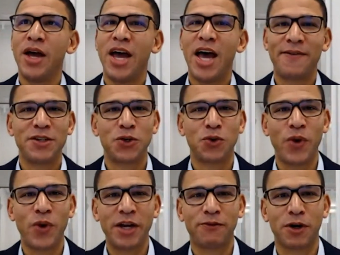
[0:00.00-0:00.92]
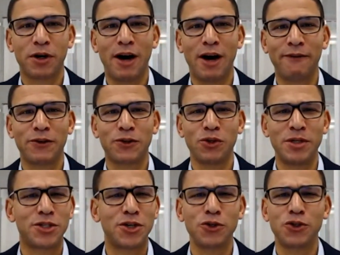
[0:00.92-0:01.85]
having to wait for a conference room.
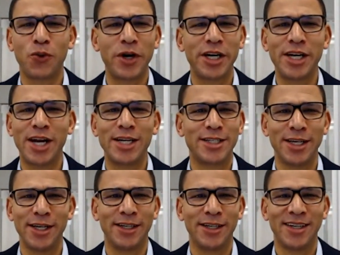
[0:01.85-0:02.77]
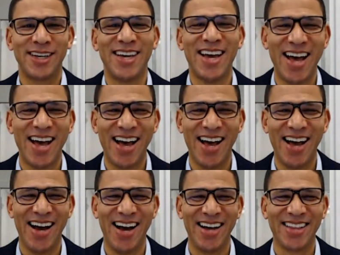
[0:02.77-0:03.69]
It's so 2019."
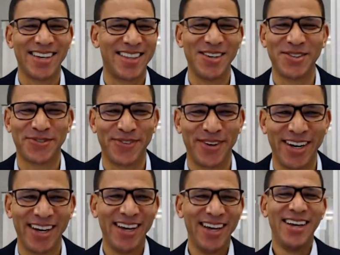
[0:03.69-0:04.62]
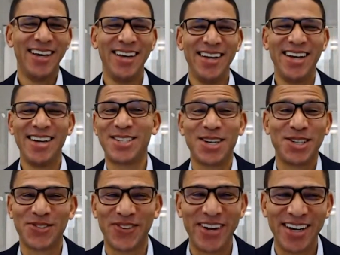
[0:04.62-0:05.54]
I thought that was funny. It's so
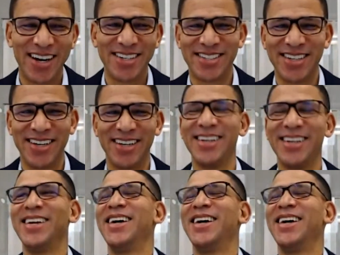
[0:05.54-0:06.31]
2019.